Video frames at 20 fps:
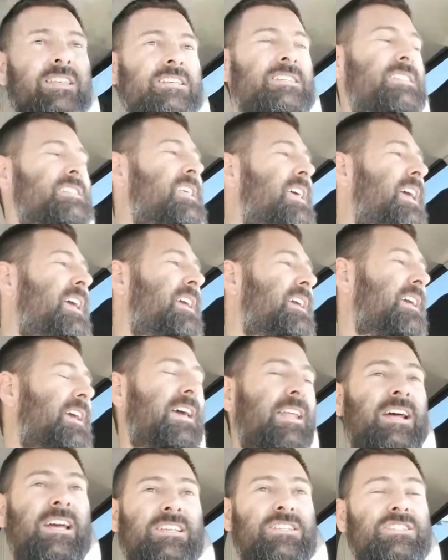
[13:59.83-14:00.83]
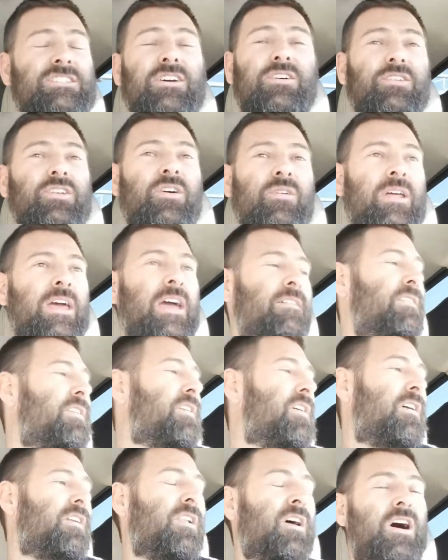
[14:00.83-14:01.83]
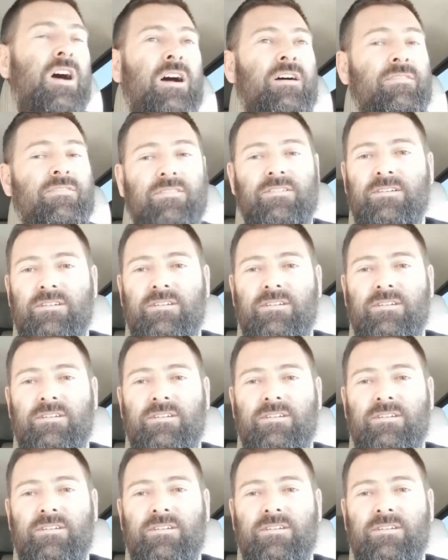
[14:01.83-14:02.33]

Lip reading: of this thing, and I still don't have it all off.